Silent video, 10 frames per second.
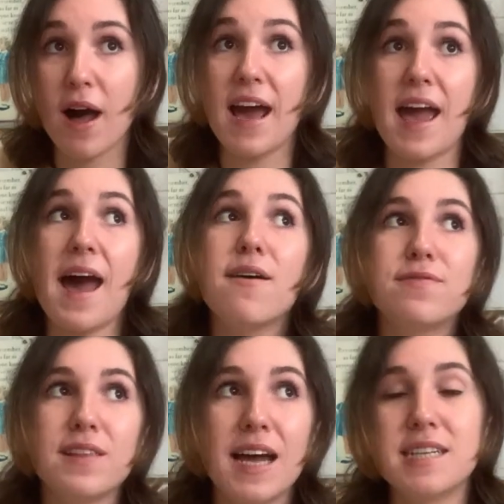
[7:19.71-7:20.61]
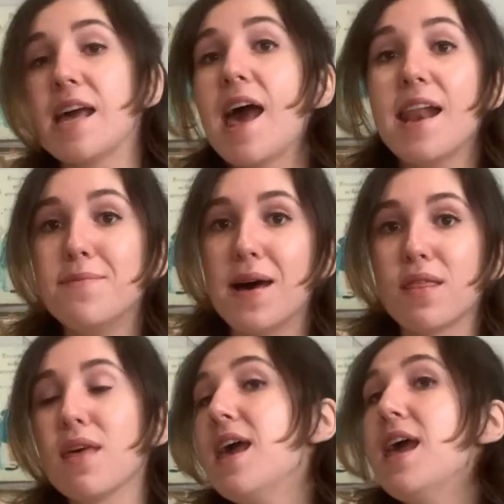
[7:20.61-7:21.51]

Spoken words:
I have liked Annabeth